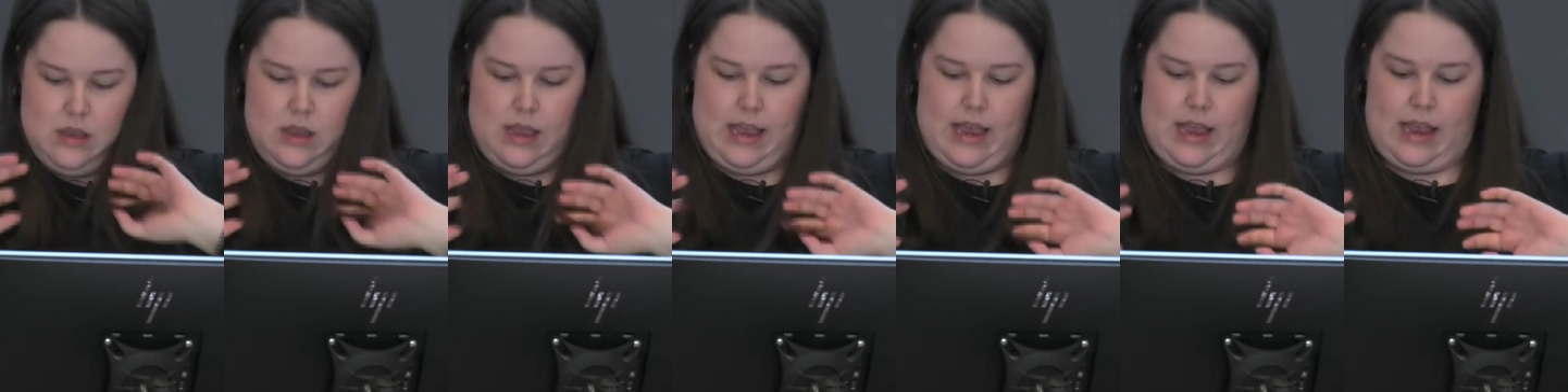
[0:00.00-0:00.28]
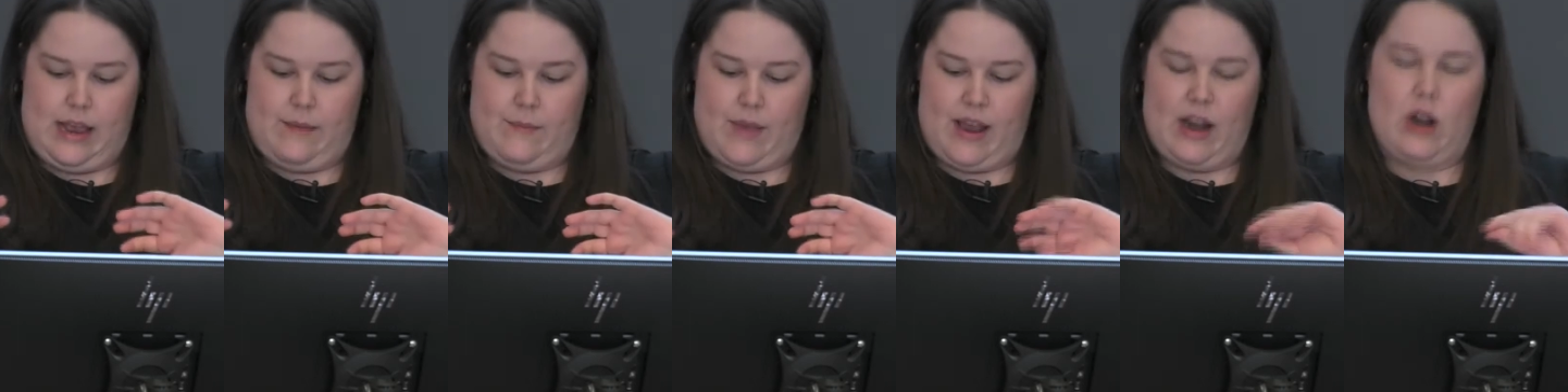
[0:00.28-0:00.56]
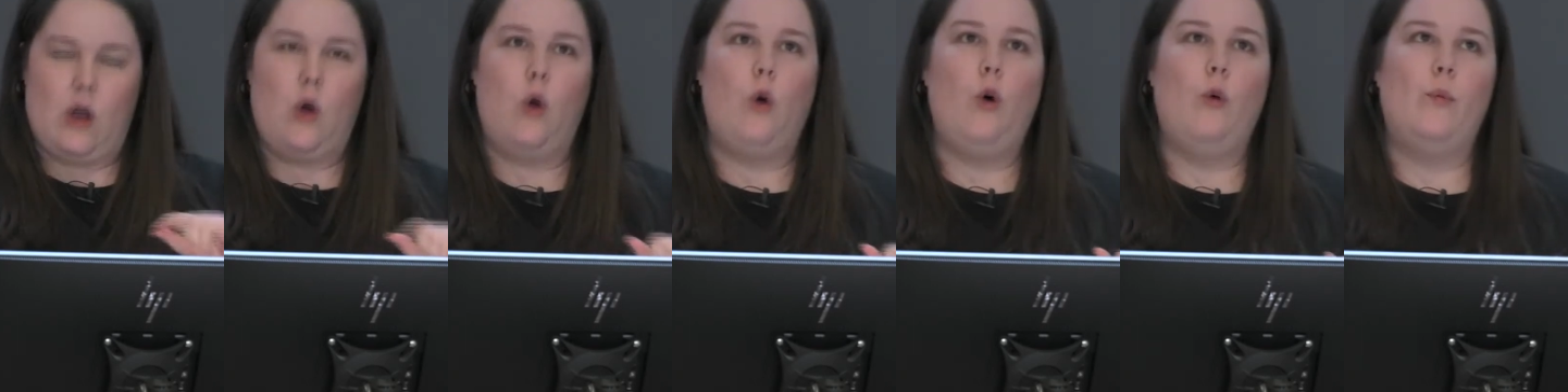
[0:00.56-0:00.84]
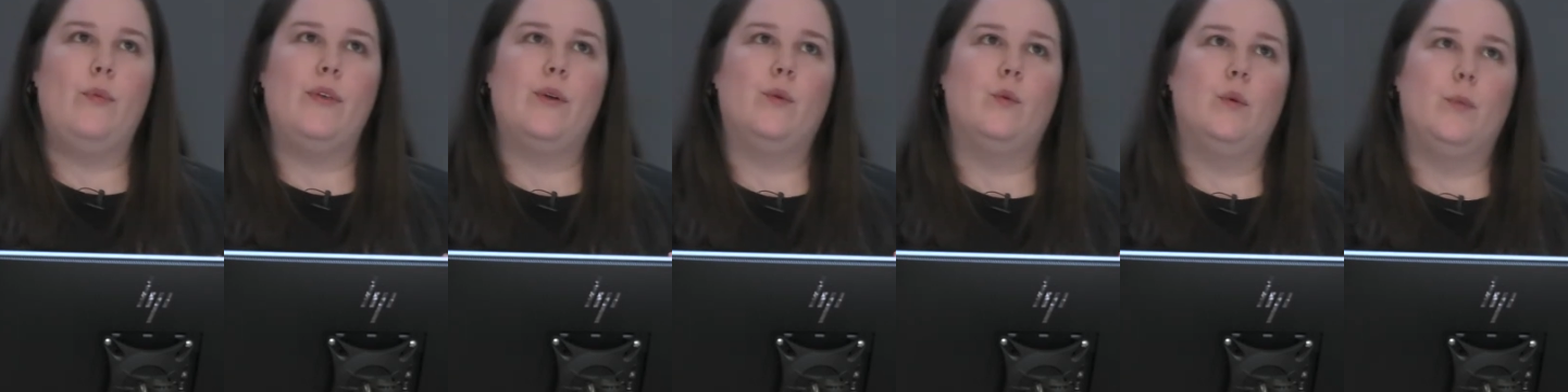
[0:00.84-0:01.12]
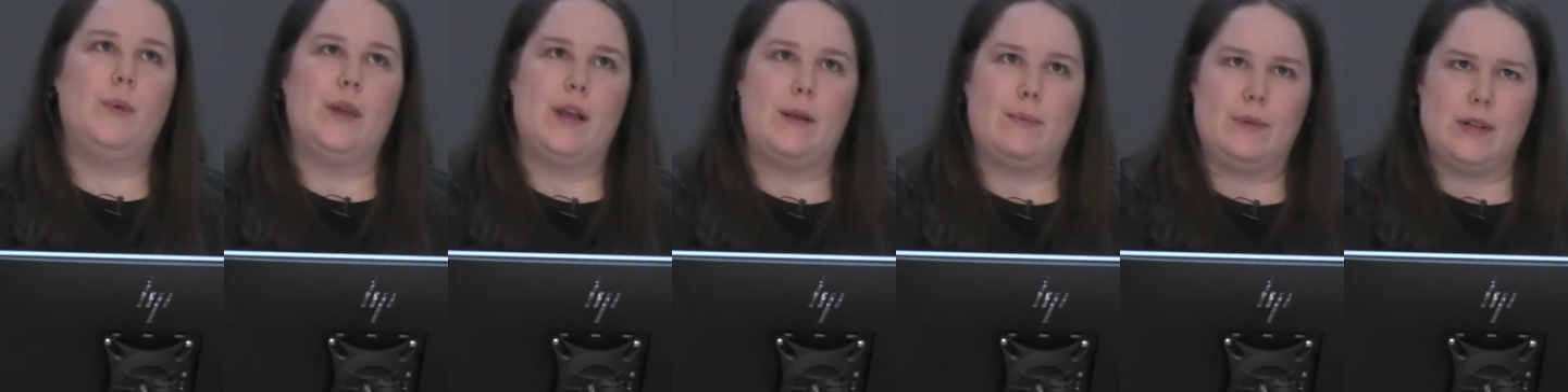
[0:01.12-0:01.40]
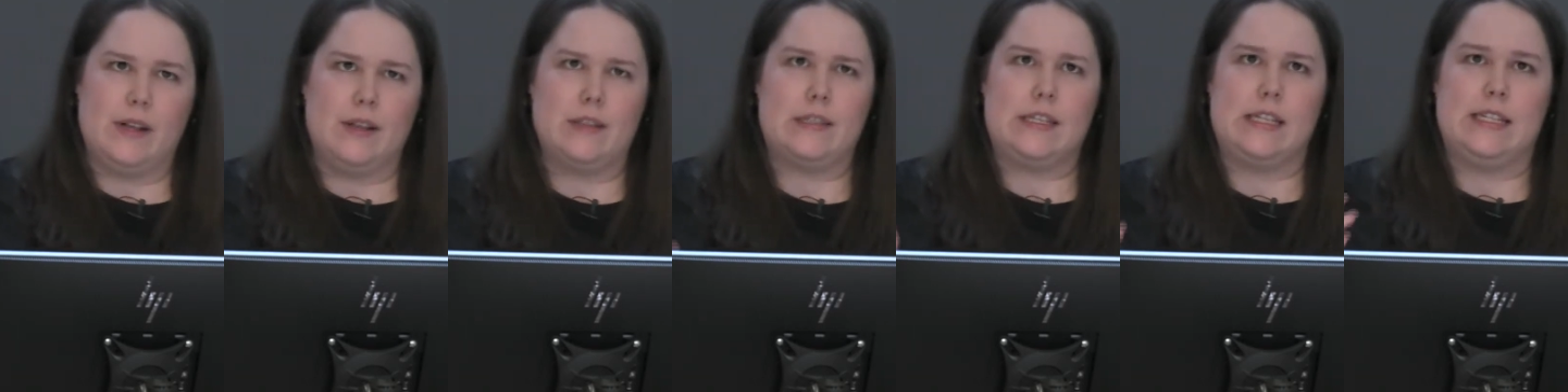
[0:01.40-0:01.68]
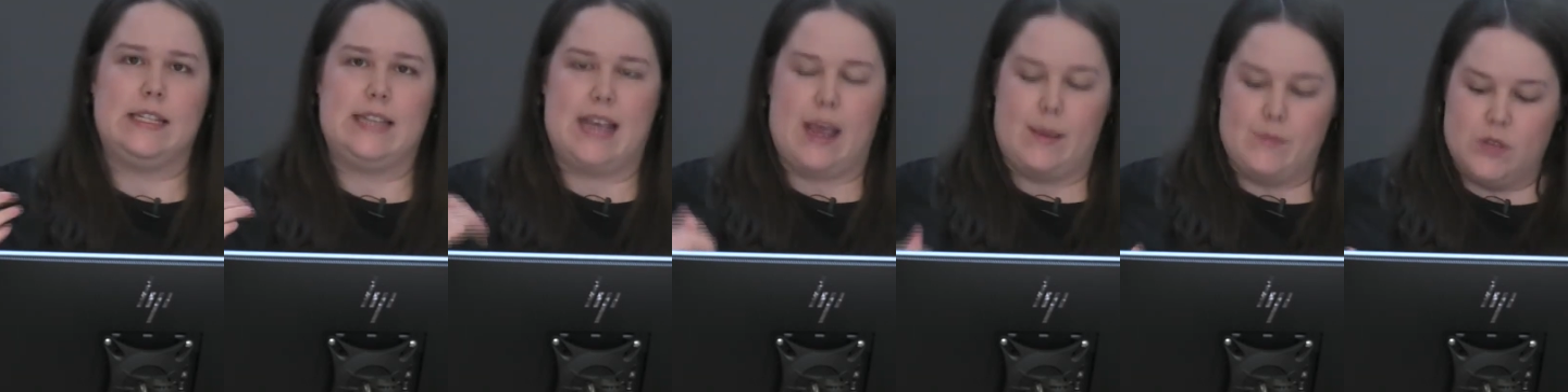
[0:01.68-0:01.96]
And I hope that we'll be able to
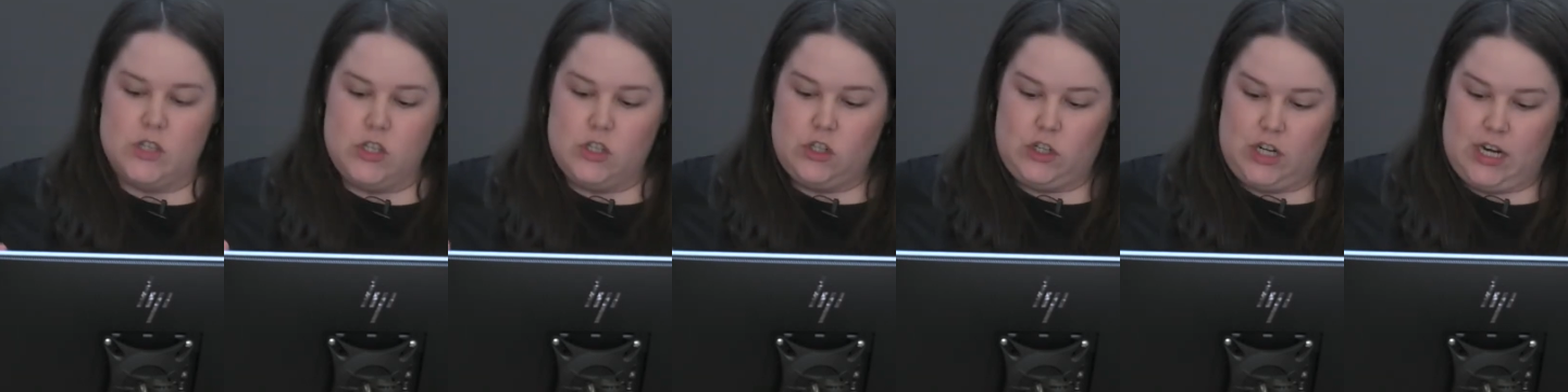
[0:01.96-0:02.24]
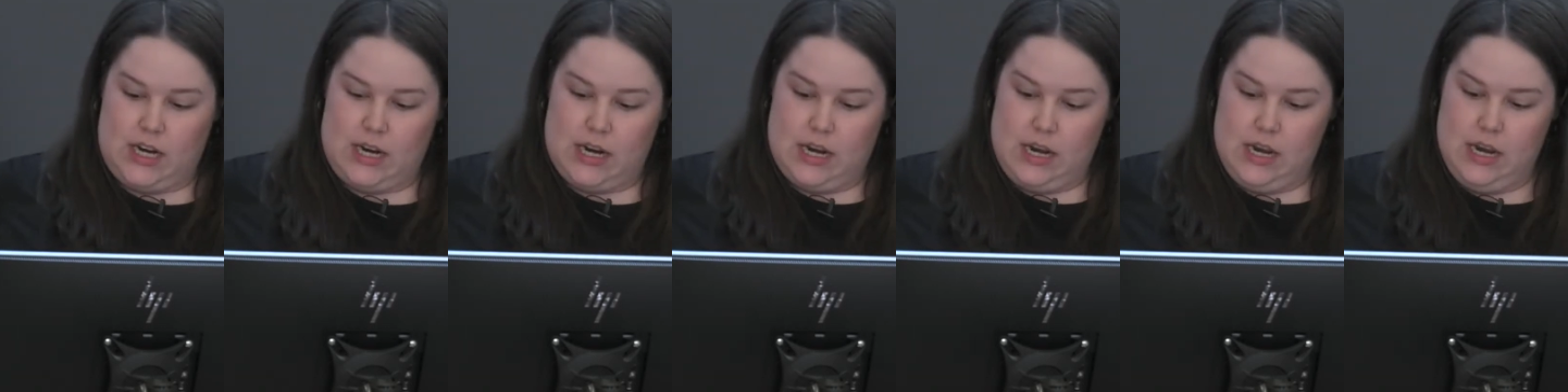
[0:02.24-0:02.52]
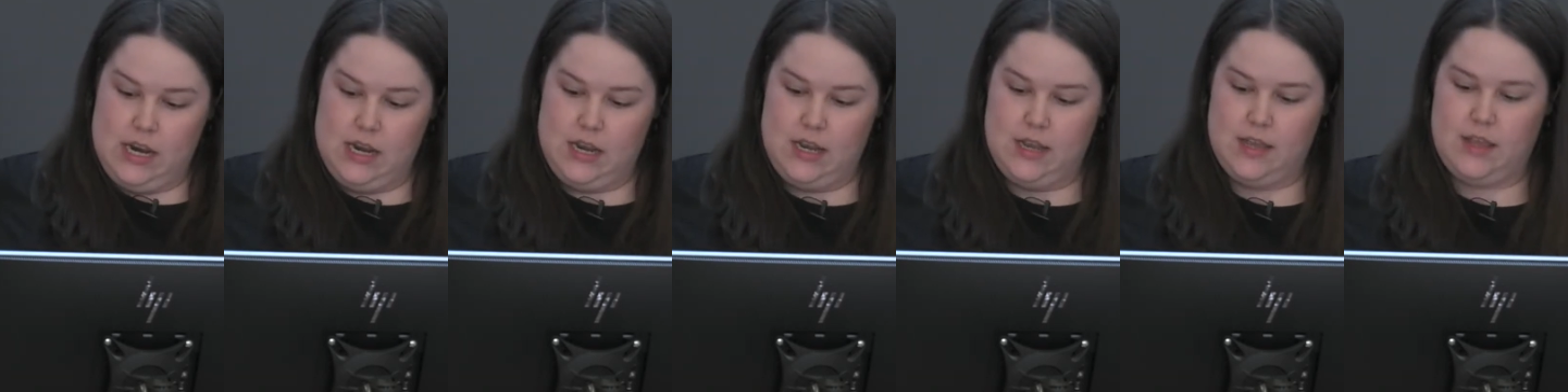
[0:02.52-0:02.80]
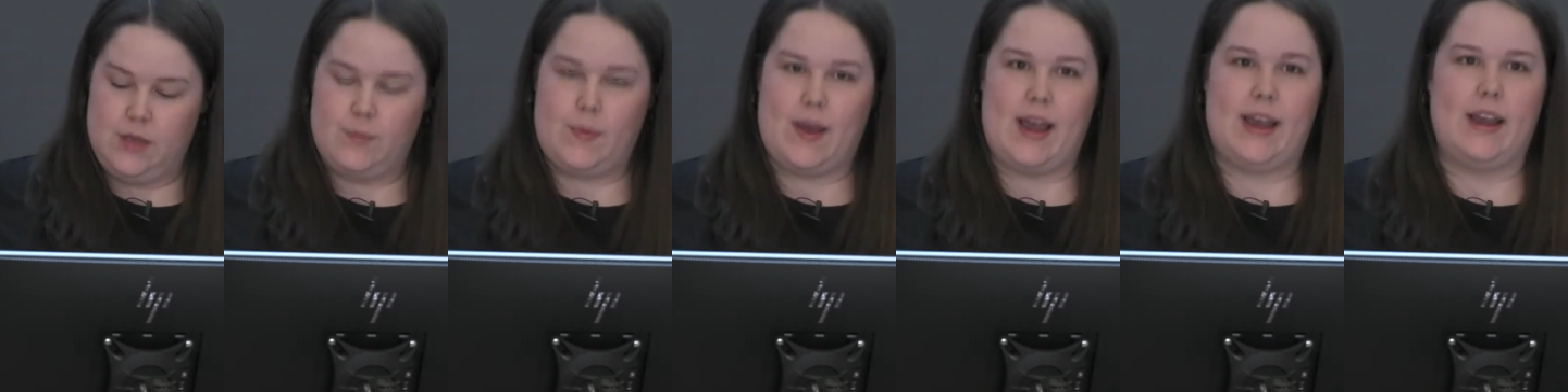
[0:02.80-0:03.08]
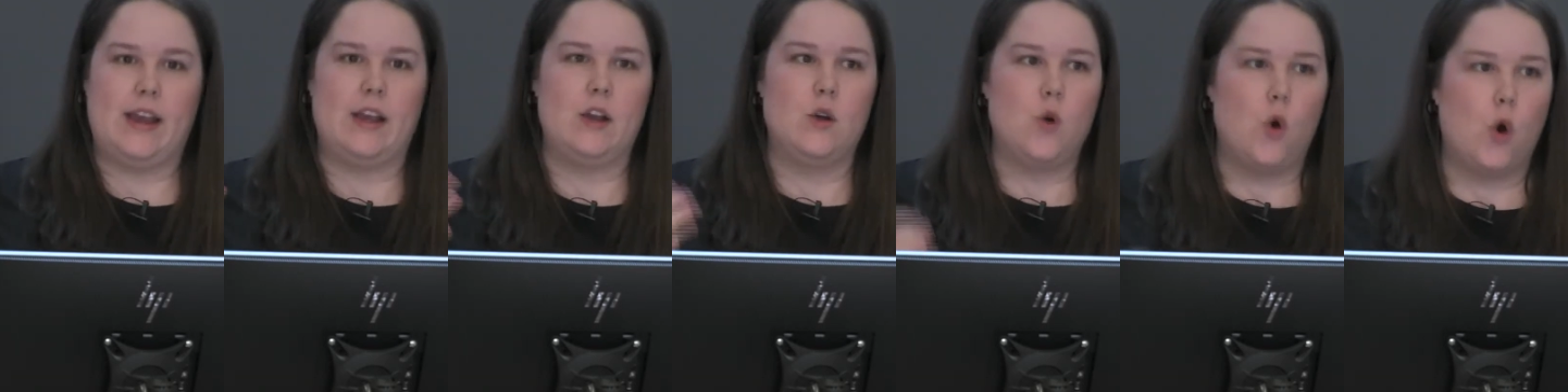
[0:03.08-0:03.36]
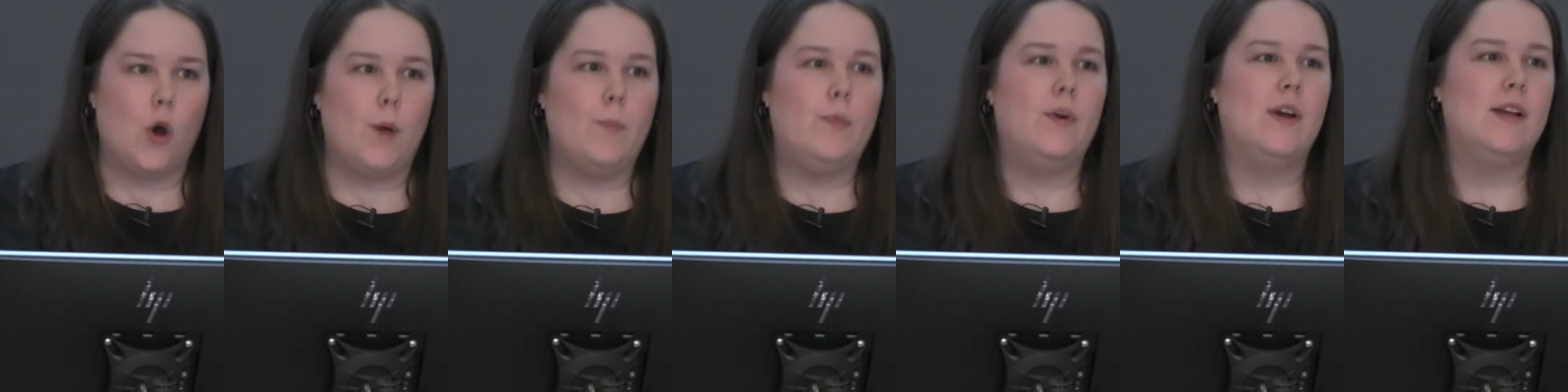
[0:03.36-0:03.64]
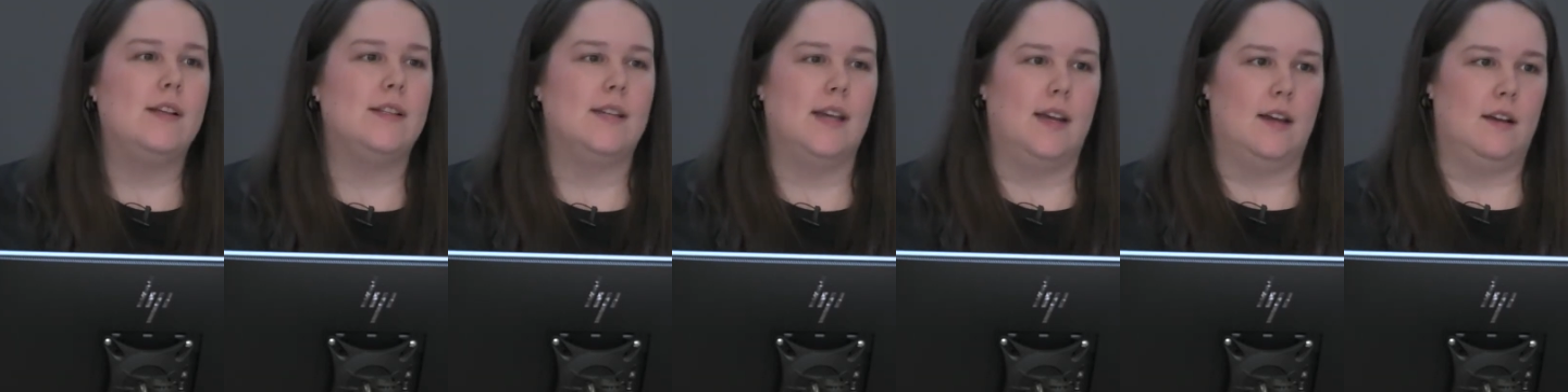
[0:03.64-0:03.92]
demonstrate that by
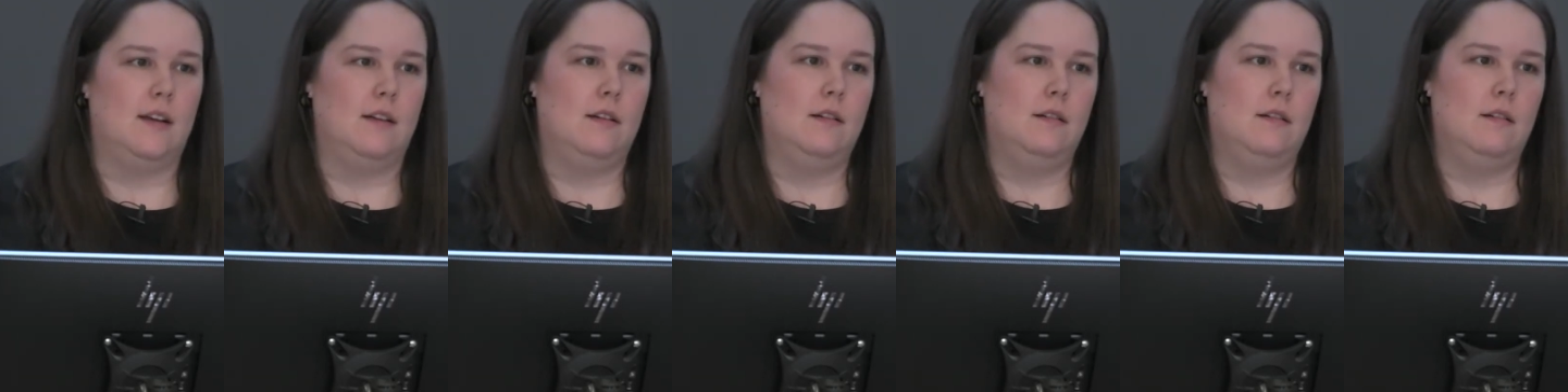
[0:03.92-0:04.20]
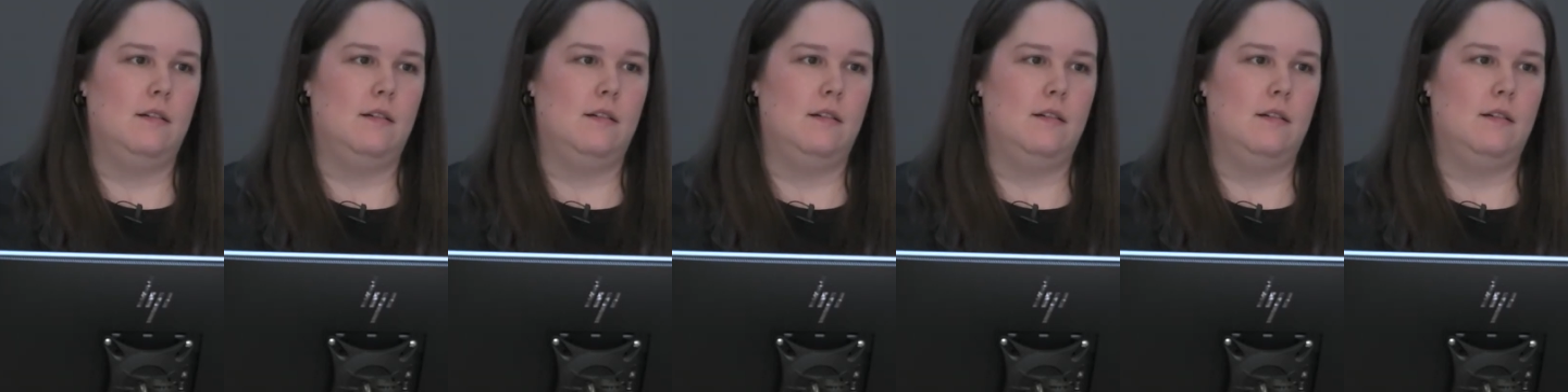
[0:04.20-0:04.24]
incorporating